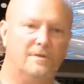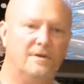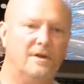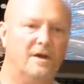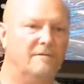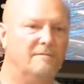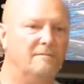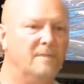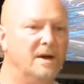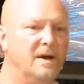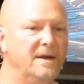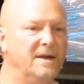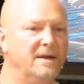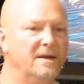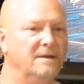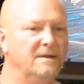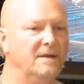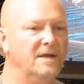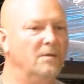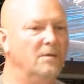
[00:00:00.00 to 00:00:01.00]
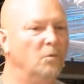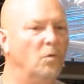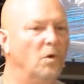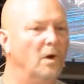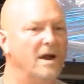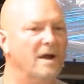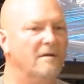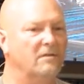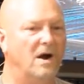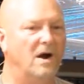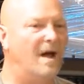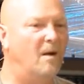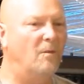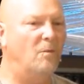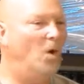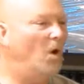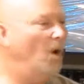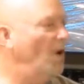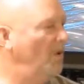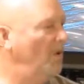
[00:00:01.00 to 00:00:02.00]
enough money to get whatever I
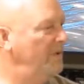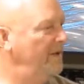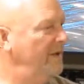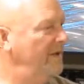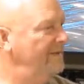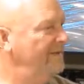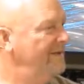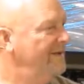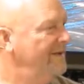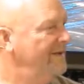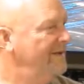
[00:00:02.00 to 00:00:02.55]
want, and,